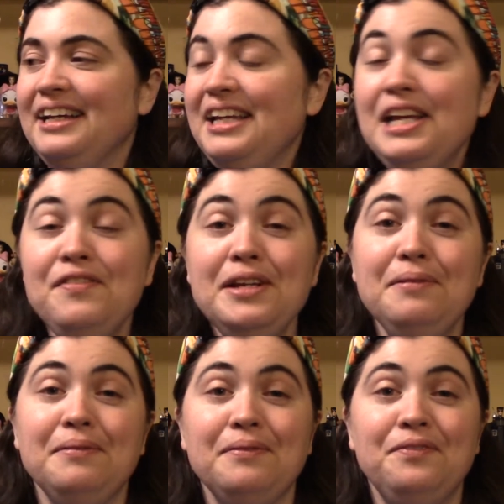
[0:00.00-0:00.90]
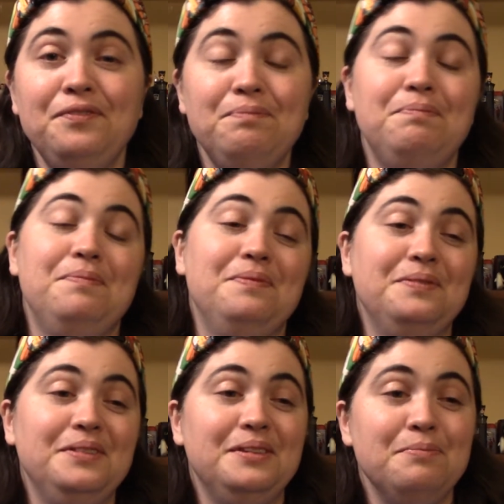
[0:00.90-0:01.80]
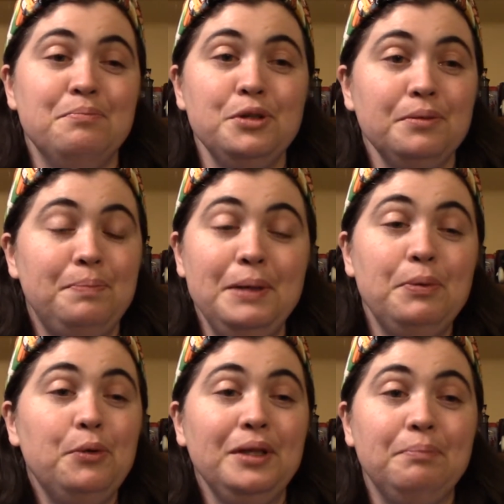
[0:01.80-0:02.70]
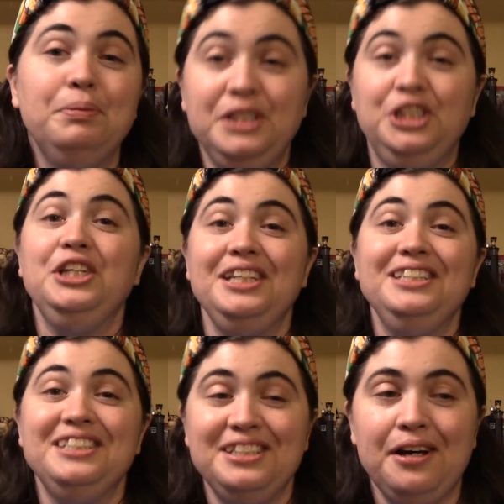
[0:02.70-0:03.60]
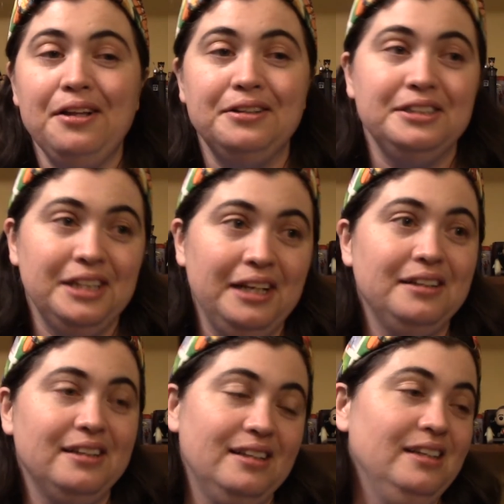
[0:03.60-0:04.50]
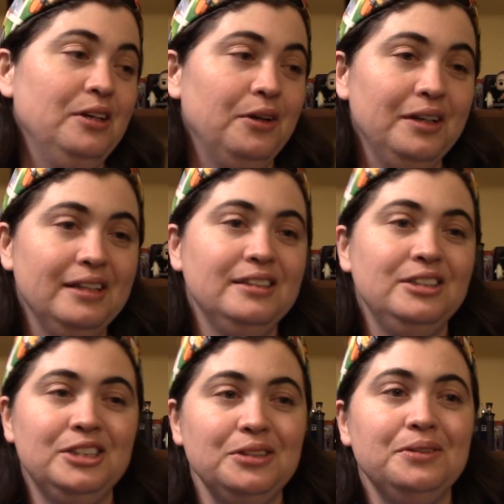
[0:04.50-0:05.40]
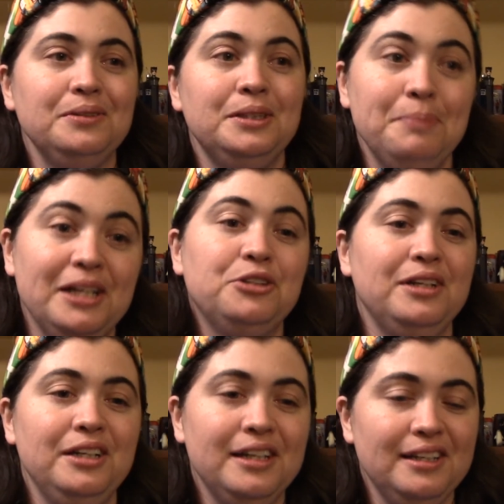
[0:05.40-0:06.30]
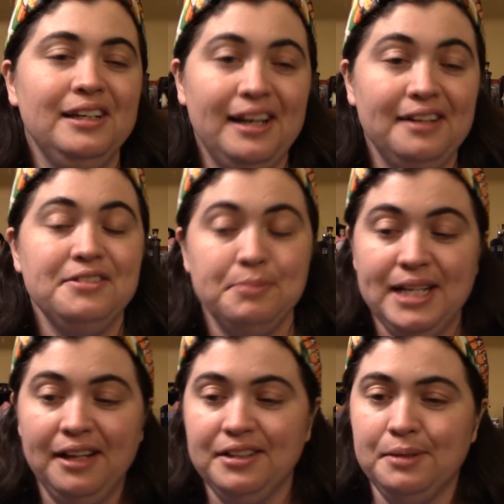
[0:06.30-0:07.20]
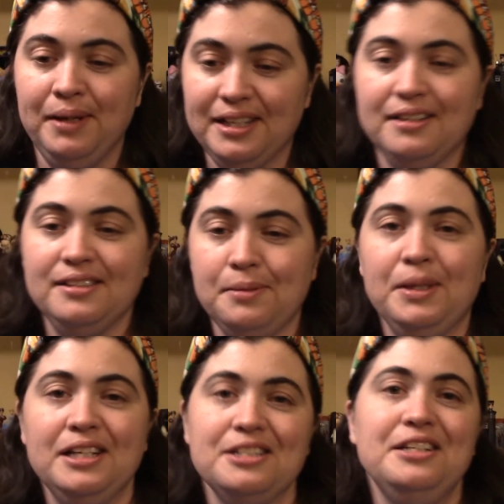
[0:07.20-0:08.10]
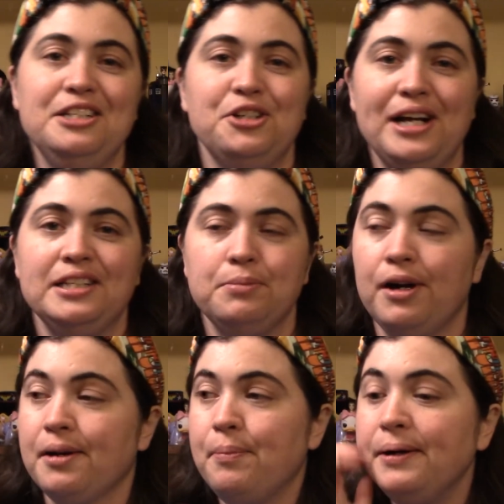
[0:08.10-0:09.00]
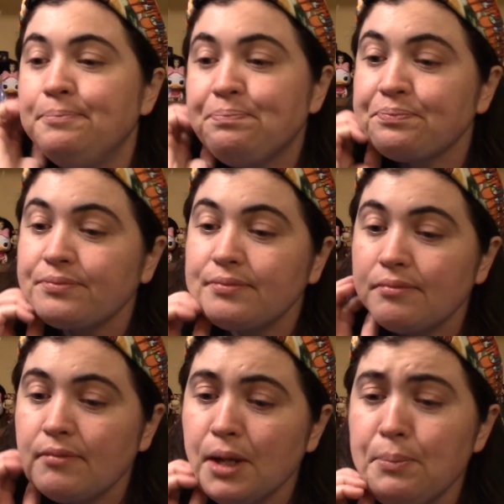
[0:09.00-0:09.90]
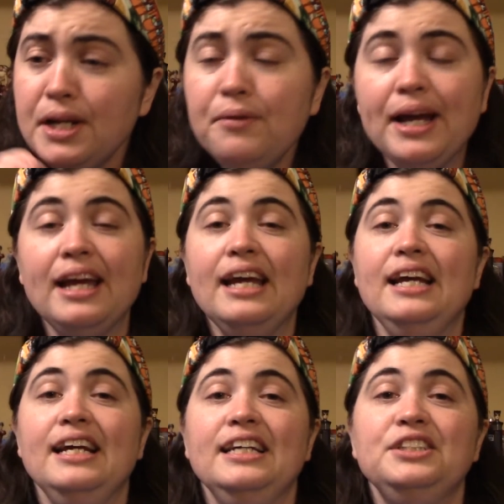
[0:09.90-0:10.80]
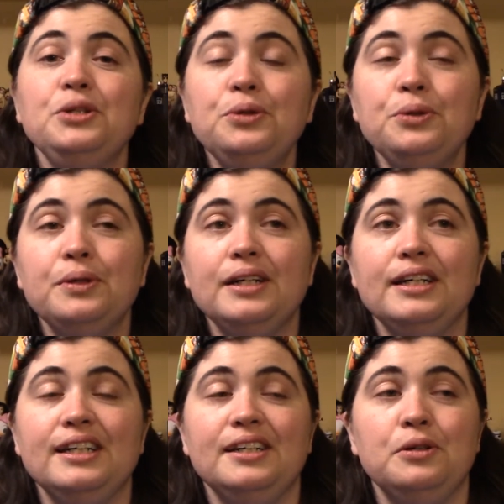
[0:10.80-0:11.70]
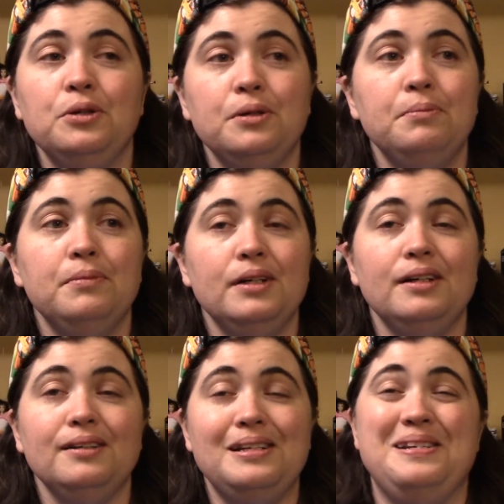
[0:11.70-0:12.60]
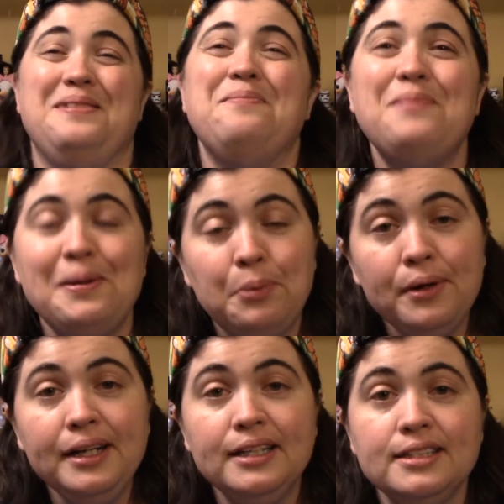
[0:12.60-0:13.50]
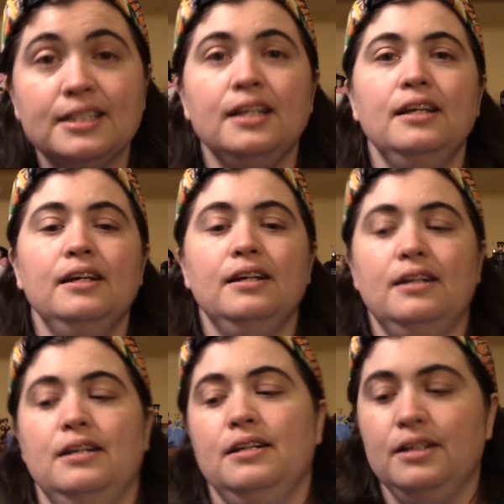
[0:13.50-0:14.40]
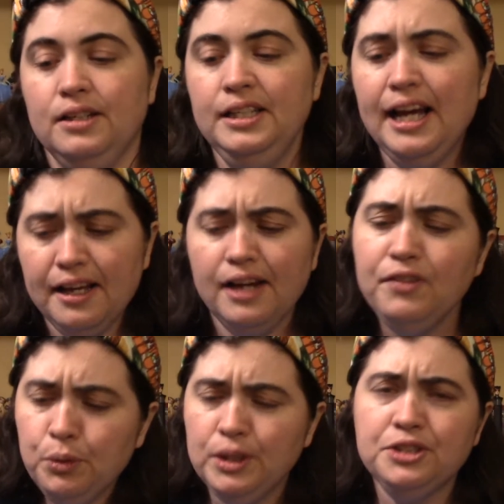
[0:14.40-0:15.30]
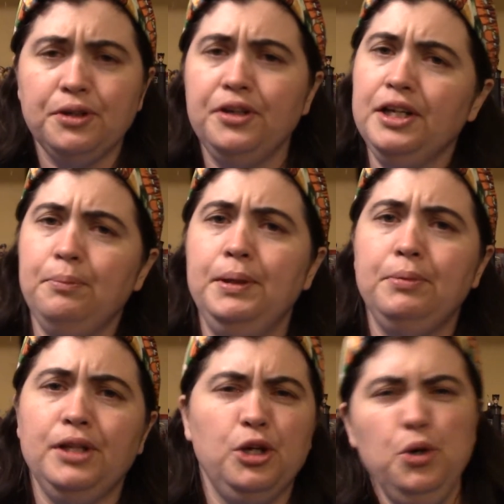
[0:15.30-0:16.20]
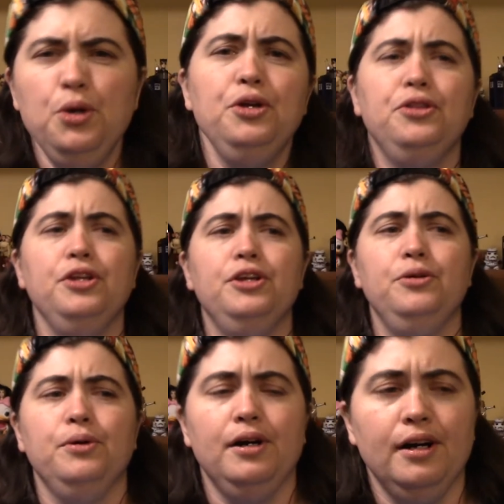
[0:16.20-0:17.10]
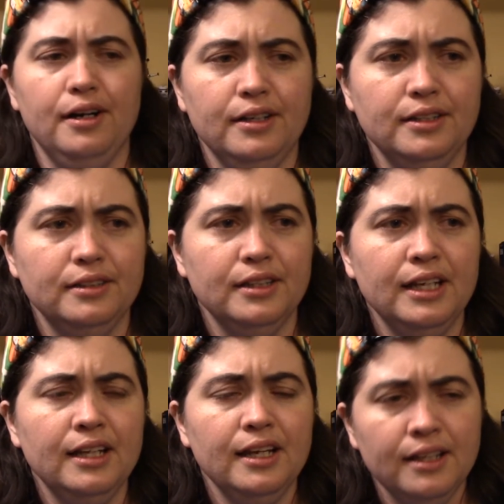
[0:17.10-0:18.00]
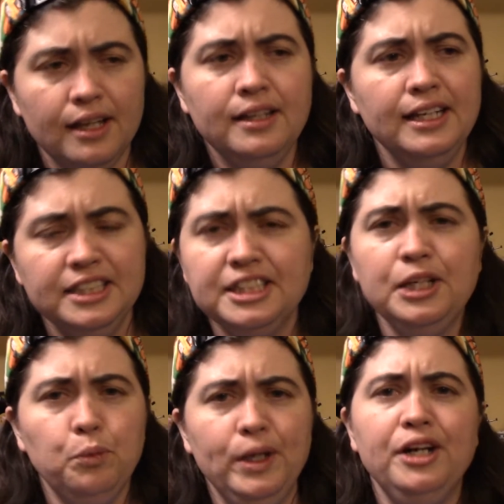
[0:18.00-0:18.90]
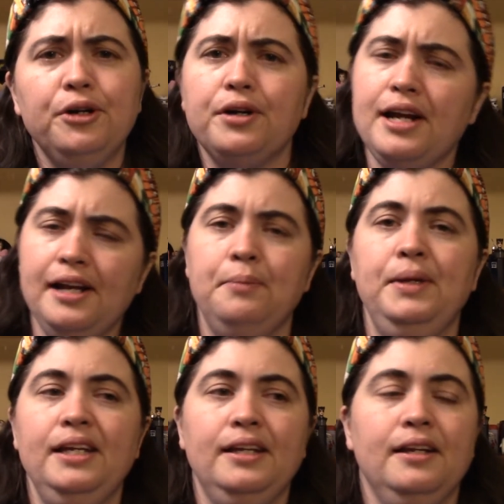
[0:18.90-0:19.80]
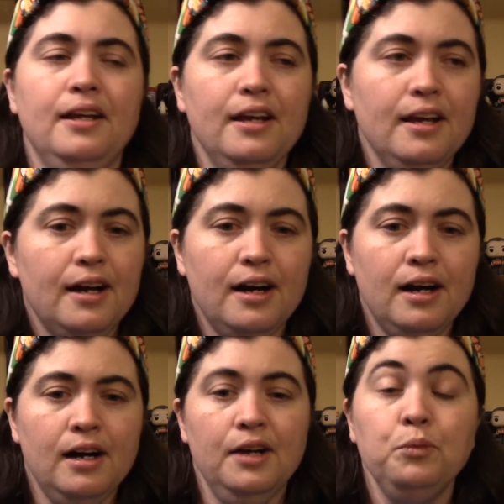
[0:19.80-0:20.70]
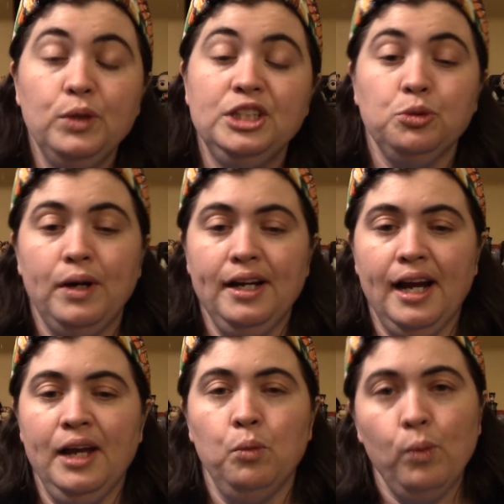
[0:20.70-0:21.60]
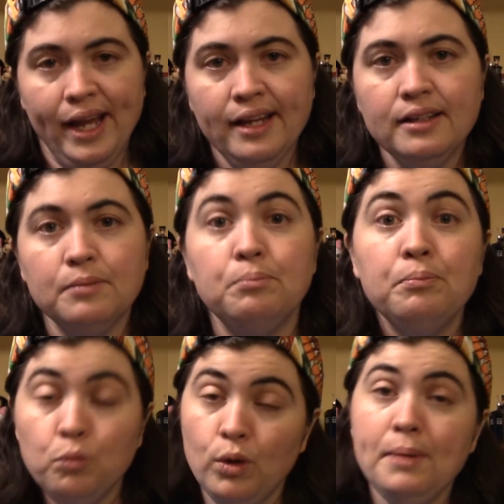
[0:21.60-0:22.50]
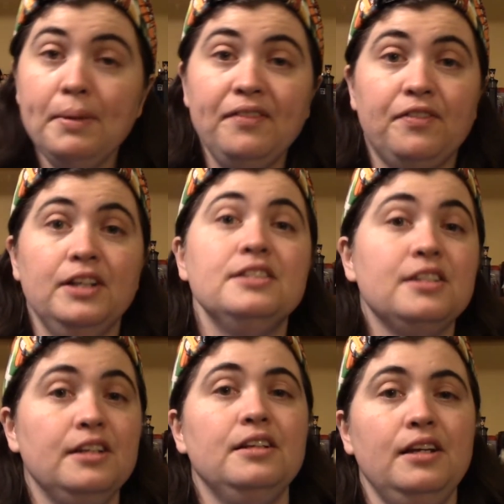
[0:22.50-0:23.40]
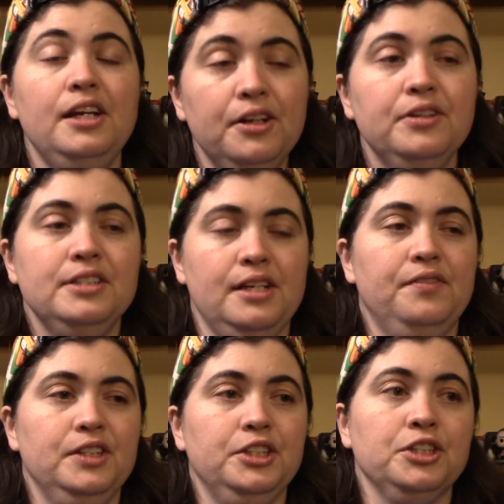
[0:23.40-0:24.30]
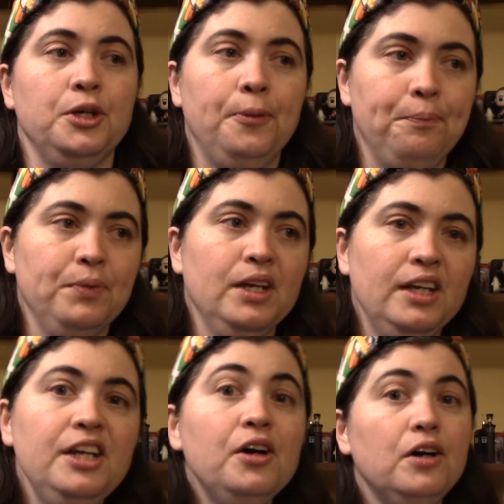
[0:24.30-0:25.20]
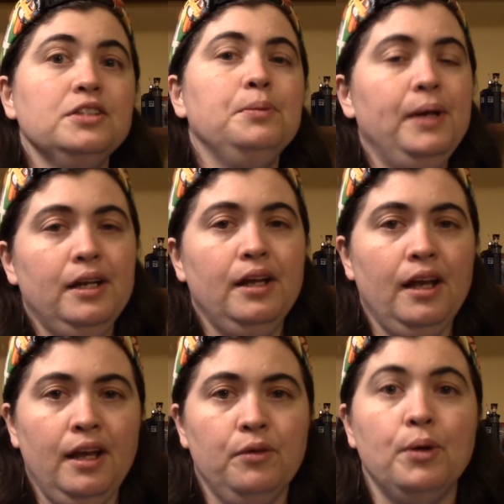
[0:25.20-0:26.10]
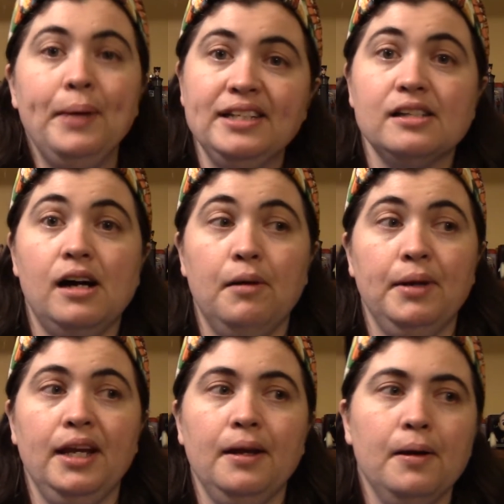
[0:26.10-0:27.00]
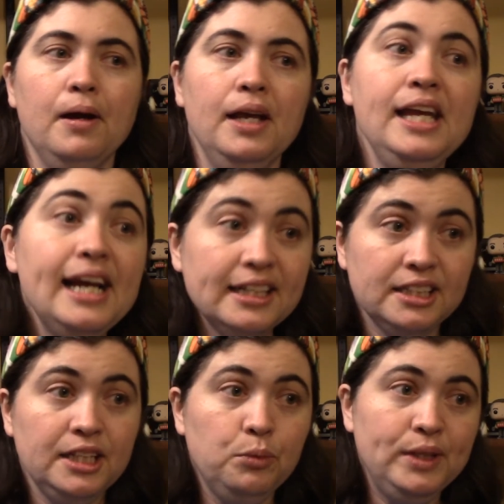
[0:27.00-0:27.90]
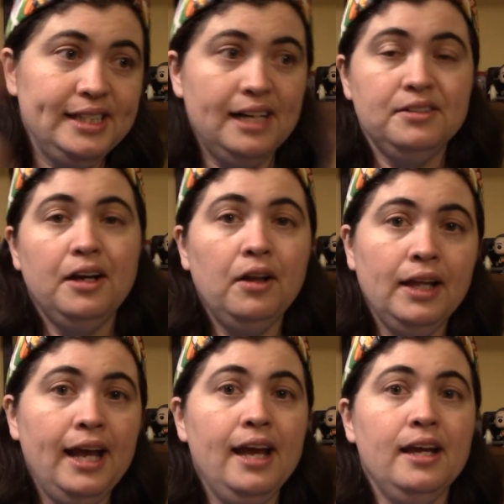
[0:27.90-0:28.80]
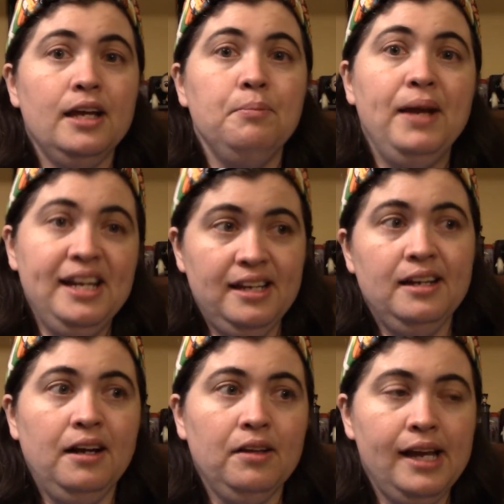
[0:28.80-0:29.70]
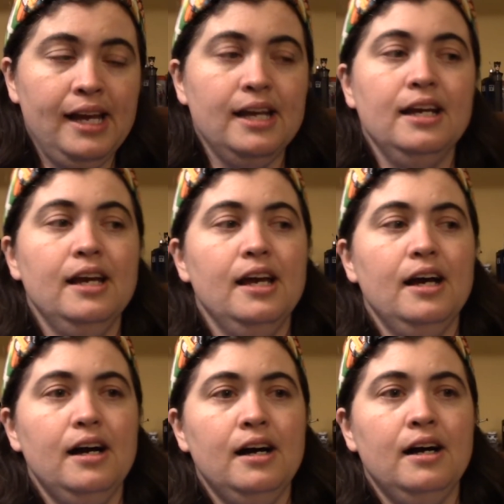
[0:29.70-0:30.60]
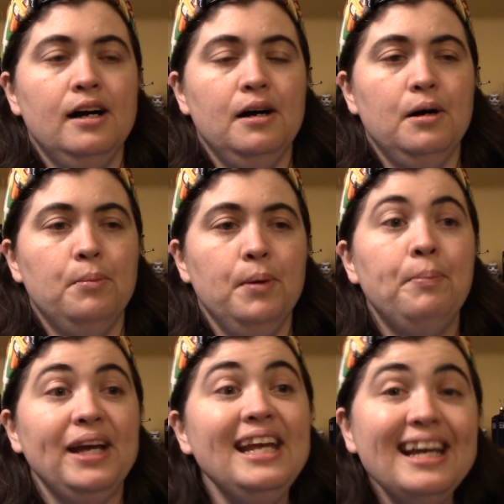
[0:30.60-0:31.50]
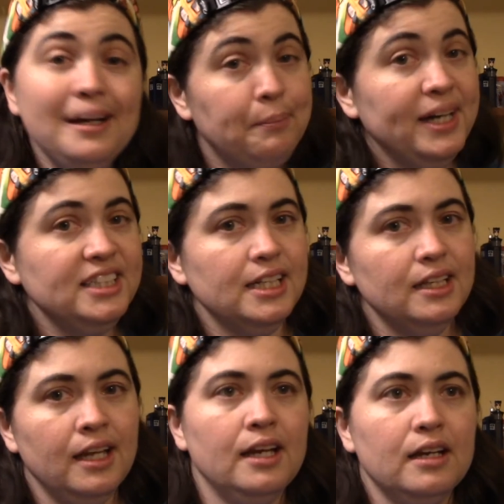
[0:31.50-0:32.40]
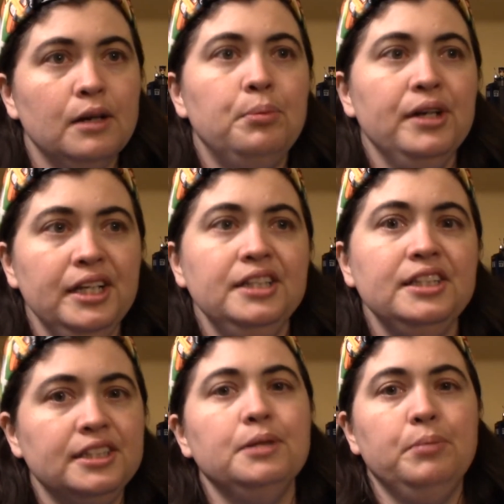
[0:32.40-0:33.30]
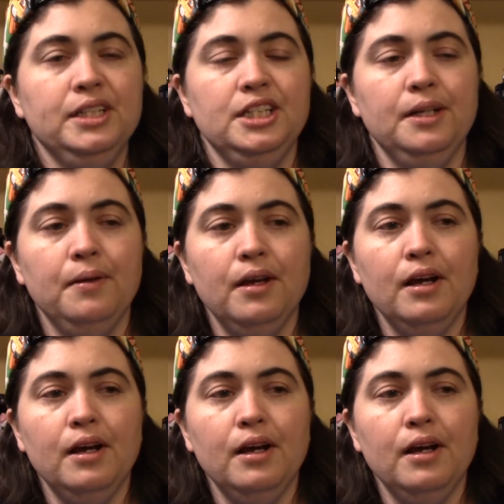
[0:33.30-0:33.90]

Even people with bajillions of dollars, they you know, you, you still, to make, you gotta have some talent to make something as good as Jurassic Park. But, but anyway, so uh, my point is, yeah, every once in a while you get people like, who do you think you are? And, and, and they just get weird or kind of mean. Uh, which is why I wait. One of my friends in here in San Francisco, he also made a romantic comedy. He actually went down to LA and made it in LA, uh, but he had a budget, like a pretty decent budget.